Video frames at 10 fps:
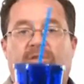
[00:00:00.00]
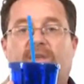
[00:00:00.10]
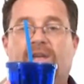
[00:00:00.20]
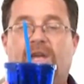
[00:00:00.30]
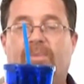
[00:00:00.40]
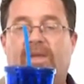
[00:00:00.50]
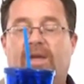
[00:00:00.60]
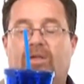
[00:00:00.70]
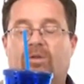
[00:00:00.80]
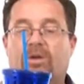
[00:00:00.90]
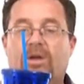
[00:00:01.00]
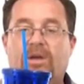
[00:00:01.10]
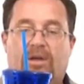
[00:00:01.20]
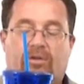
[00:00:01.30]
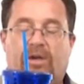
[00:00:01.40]
So they can keep it together,
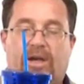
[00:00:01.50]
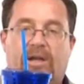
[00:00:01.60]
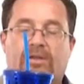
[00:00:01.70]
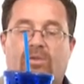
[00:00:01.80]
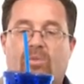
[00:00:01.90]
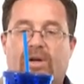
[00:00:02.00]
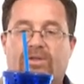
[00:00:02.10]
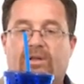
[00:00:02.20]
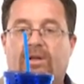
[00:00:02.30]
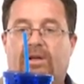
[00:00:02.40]
and they're going to get it to the washing,